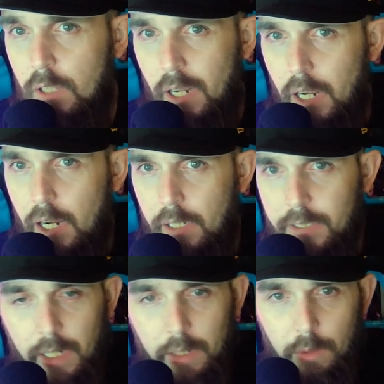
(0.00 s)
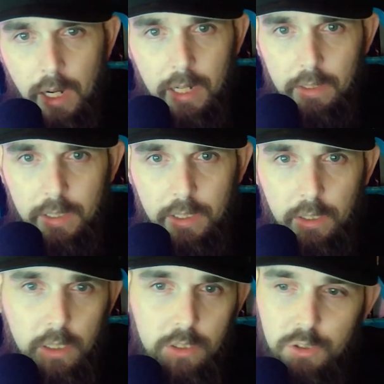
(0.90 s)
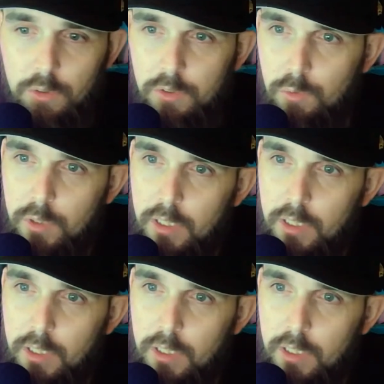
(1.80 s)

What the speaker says: I highly encourage you to